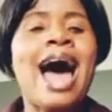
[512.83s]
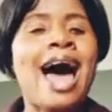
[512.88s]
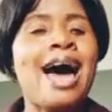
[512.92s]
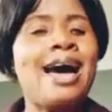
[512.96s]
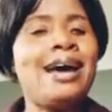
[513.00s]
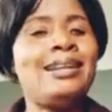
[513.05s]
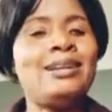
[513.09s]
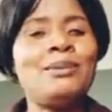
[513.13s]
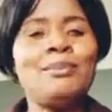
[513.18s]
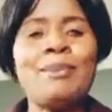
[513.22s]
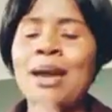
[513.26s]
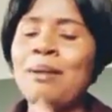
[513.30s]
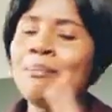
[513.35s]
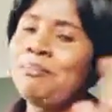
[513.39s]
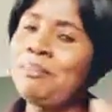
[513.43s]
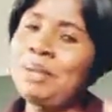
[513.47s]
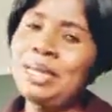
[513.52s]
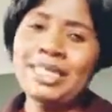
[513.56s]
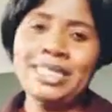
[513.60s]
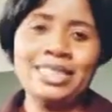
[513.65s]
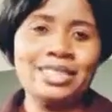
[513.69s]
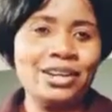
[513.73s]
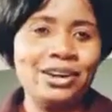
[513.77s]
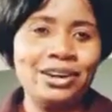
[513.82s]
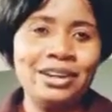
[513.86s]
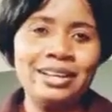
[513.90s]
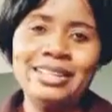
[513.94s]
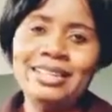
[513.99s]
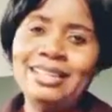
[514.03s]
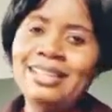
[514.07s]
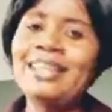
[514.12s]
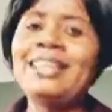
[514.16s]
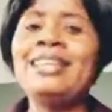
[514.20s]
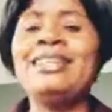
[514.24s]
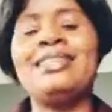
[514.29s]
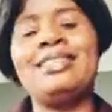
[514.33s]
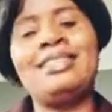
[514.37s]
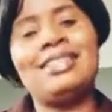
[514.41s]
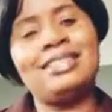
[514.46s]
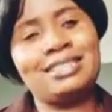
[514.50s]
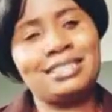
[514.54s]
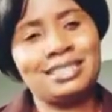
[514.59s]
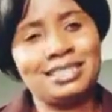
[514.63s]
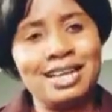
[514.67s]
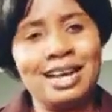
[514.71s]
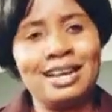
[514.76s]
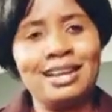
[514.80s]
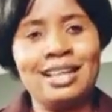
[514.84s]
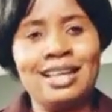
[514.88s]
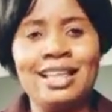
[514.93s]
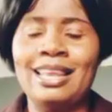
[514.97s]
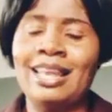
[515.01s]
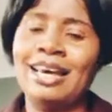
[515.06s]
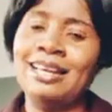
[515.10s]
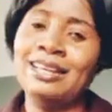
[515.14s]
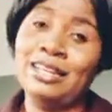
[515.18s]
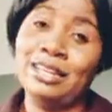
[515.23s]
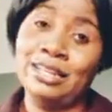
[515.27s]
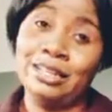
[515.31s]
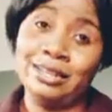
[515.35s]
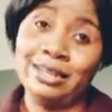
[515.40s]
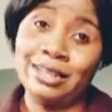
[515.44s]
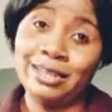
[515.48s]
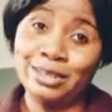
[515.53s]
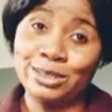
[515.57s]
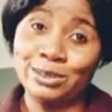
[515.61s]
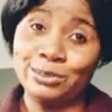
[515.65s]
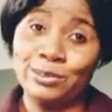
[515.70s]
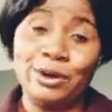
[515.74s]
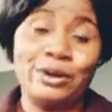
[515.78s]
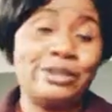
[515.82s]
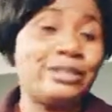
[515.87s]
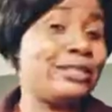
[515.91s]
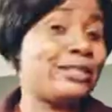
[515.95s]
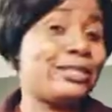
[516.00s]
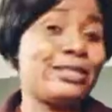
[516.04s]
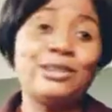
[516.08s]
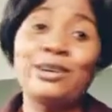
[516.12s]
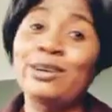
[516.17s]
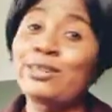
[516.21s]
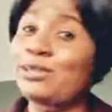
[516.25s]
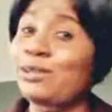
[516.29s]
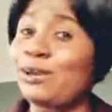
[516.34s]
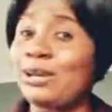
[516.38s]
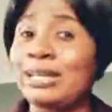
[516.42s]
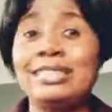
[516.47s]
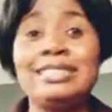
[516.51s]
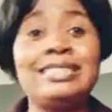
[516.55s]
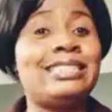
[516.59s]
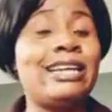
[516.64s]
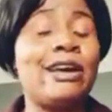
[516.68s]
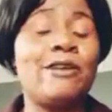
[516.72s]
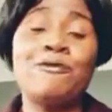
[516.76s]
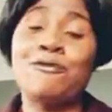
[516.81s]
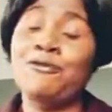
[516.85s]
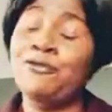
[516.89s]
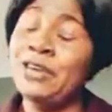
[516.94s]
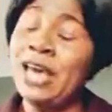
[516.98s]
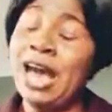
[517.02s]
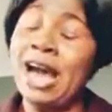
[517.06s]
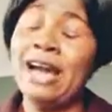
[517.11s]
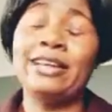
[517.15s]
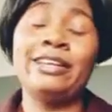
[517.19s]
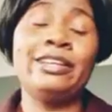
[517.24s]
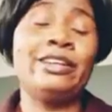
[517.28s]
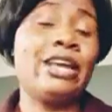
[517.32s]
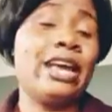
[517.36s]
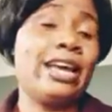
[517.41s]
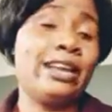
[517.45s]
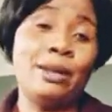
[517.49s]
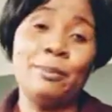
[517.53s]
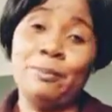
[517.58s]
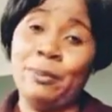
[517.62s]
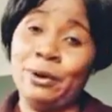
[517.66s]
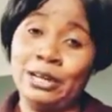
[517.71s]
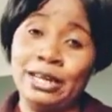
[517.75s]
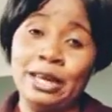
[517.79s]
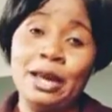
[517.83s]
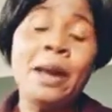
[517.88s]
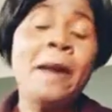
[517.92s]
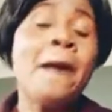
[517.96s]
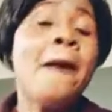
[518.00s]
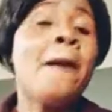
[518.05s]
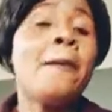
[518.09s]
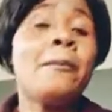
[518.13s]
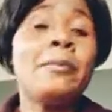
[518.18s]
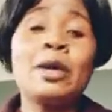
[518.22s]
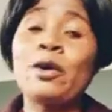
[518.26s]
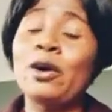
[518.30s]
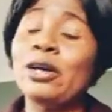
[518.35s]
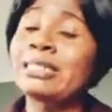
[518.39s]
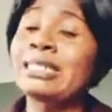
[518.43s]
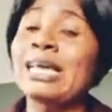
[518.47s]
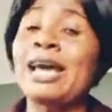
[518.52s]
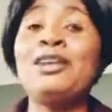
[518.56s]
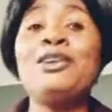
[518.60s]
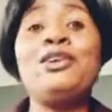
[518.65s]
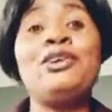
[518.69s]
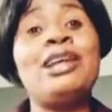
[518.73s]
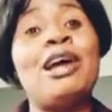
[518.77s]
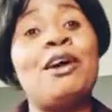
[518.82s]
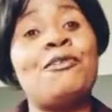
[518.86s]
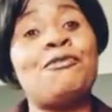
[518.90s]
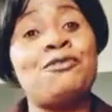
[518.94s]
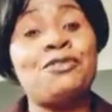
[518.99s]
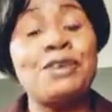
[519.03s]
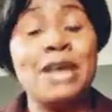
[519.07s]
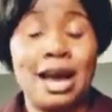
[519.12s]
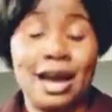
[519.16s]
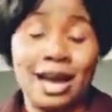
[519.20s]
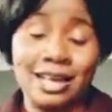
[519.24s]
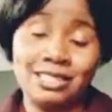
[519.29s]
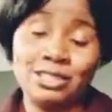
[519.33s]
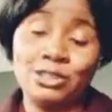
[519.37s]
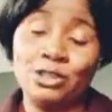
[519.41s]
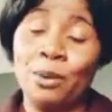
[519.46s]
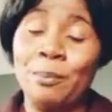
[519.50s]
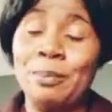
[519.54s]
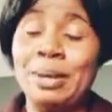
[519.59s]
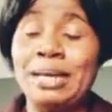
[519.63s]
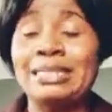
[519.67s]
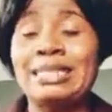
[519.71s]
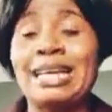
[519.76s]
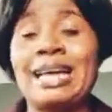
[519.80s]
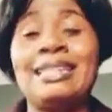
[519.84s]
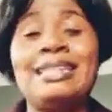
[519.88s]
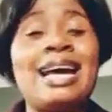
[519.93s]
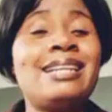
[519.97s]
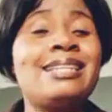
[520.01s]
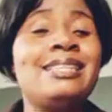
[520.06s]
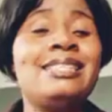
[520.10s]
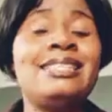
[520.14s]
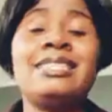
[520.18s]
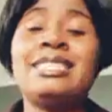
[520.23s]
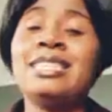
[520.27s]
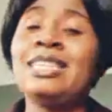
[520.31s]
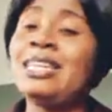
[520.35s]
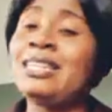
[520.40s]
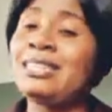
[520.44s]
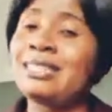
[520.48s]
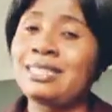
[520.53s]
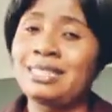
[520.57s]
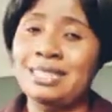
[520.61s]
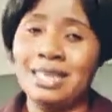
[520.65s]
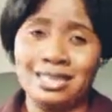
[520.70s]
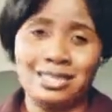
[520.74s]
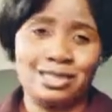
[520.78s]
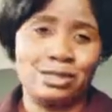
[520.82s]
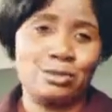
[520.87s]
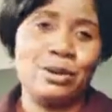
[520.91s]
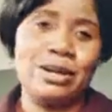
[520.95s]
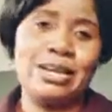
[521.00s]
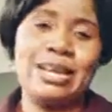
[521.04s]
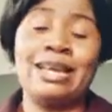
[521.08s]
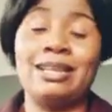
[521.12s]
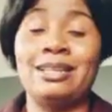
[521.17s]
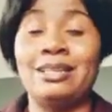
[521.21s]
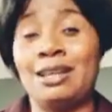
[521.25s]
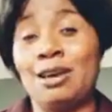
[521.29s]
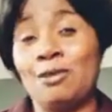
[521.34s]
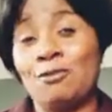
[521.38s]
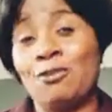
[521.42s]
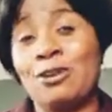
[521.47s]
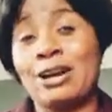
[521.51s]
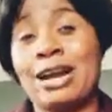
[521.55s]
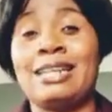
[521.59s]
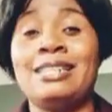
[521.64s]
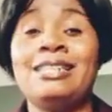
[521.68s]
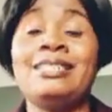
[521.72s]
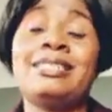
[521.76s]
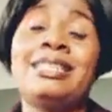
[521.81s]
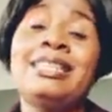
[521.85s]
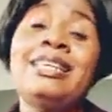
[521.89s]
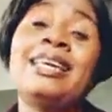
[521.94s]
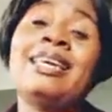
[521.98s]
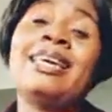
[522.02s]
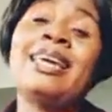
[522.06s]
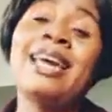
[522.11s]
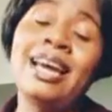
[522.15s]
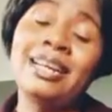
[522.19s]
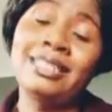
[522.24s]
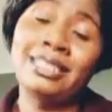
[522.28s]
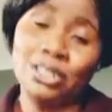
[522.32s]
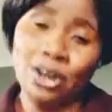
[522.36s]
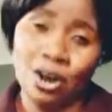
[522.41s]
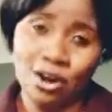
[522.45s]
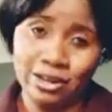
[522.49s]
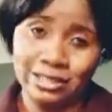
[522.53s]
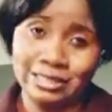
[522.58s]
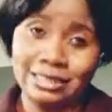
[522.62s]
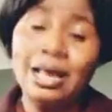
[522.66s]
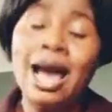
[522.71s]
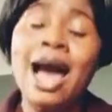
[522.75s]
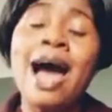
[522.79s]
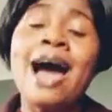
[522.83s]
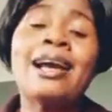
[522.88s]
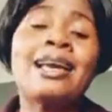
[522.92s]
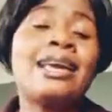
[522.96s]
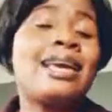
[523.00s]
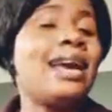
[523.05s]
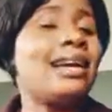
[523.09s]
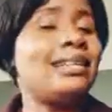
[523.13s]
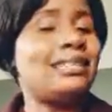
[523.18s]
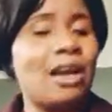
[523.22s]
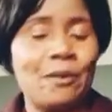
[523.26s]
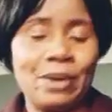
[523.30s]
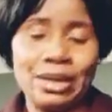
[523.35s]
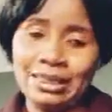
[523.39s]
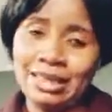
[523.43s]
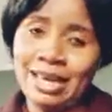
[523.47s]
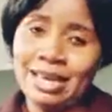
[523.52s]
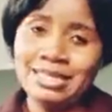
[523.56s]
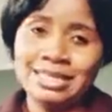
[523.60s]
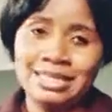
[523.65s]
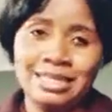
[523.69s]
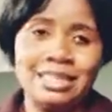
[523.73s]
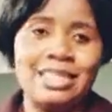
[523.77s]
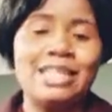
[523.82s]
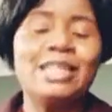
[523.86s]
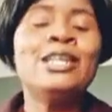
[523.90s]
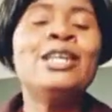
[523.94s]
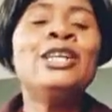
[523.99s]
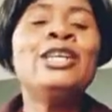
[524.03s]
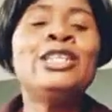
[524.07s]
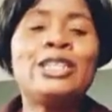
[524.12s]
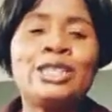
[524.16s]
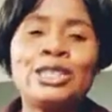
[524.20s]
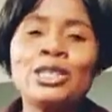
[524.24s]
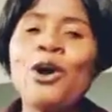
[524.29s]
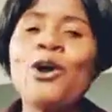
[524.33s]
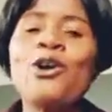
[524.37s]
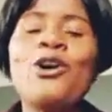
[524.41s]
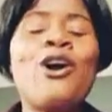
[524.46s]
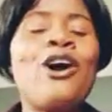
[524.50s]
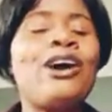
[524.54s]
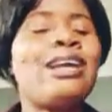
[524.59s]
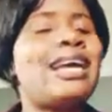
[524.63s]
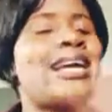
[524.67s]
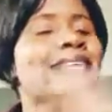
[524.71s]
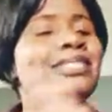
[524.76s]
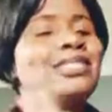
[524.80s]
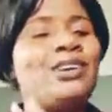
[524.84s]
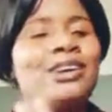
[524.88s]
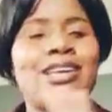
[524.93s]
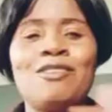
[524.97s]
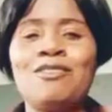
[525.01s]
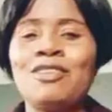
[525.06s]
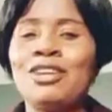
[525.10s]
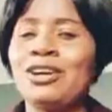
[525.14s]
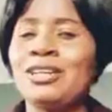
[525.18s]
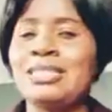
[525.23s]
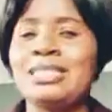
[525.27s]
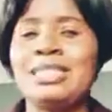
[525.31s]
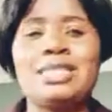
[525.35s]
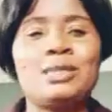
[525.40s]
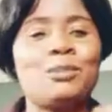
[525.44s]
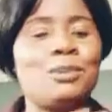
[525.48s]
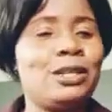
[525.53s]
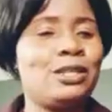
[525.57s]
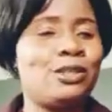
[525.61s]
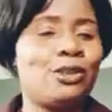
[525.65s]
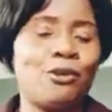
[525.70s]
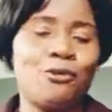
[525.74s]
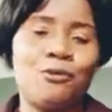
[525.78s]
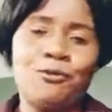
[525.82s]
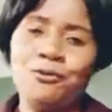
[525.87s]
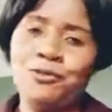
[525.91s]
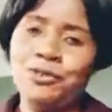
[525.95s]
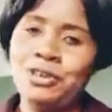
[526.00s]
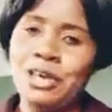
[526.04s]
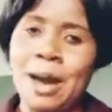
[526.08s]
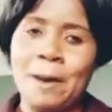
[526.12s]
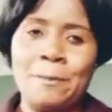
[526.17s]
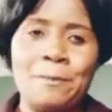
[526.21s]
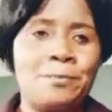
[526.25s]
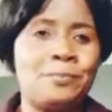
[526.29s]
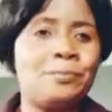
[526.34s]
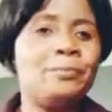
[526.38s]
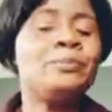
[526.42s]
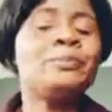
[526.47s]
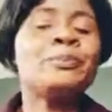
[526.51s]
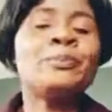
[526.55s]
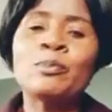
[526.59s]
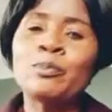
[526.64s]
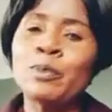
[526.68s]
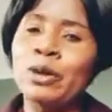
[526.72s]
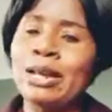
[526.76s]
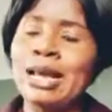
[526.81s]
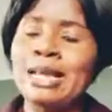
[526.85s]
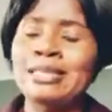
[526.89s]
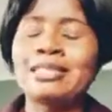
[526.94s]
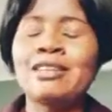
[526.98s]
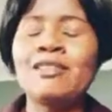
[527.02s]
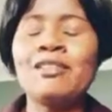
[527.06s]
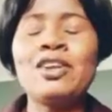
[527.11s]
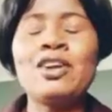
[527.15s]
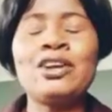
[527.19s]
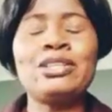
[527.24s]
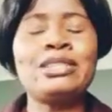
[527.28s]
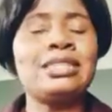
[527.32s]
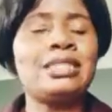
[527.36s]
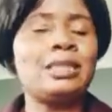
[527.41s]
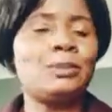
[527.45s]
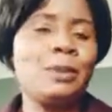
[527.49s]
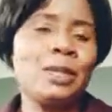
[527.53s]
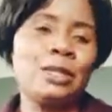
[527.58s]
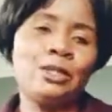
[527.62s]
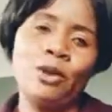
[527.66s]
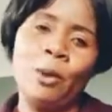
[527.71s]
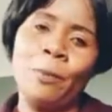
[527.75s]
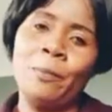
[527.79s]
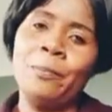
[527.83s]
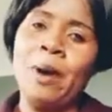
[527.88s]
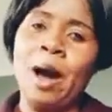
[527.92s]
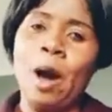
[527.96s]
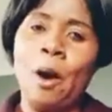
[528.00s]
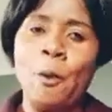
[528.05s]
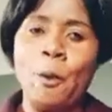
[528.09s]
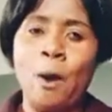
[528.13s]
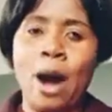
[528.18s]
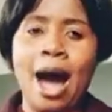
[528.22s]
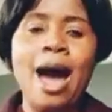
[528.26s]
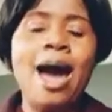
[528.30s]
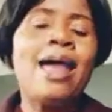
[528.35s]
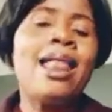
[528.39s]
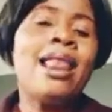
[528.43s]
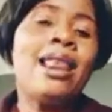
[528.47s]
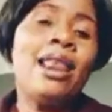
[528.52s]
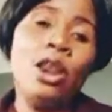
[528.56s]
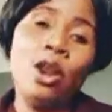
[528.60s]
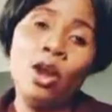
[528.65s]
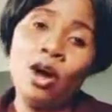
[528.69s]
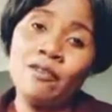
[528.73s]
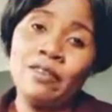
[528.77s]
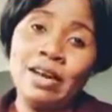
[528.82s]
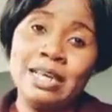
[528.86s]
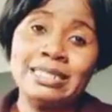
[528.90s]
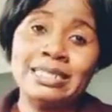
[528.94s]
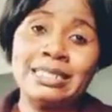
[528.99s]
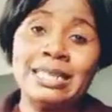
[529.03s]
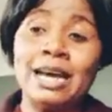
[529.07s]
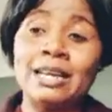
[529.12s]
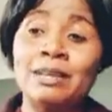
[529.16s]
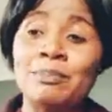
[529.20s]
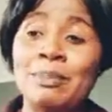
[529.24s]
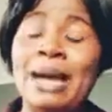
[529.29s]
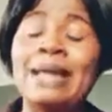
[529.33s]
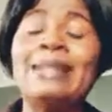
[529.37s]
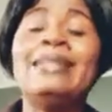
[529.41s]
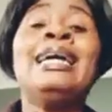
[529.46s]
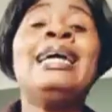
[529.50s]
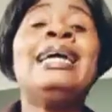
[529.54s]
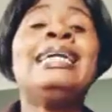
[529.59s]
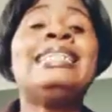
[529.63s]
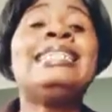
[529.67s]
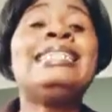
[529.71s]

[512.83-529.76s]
And my mission in this channel and in this world is not to inject fear in anybody, because I know that fear has torment, and that is the easiest way that the devil can easily cage us, cage our destiny. So God has not given us the spirit of fear, but has given us the spirit of power, love, and sound mind.